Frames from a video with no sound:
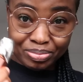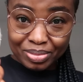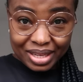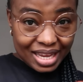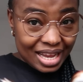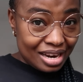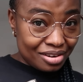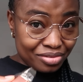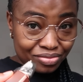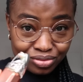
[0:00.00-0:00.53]
you've been
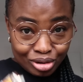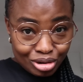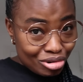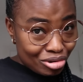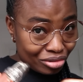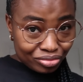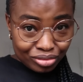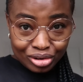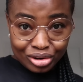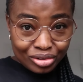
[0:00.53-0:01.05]
hearing
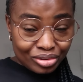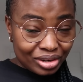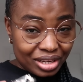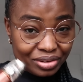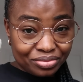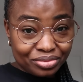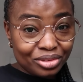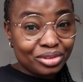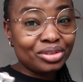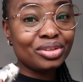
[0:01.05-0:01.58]
floral,
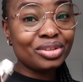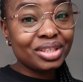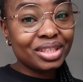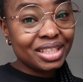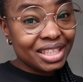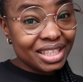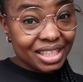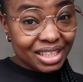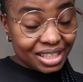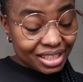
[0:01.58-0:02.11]

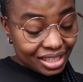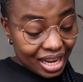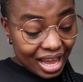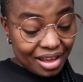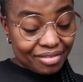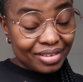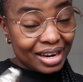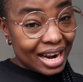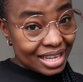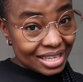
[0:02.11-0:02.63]
even
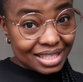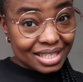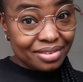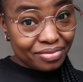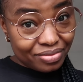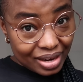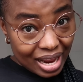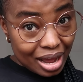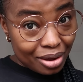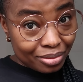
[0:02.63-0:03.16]

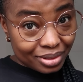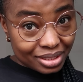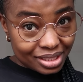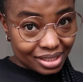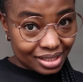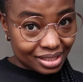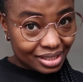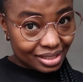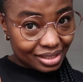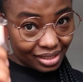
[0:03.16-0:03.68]
everlasting flowers
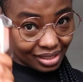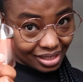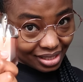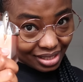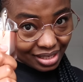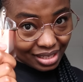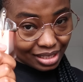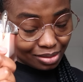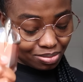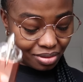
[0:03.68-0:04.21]
is
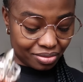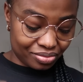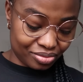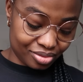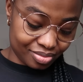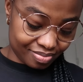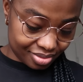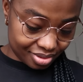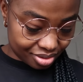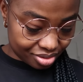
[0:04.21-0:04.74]
in this perfume.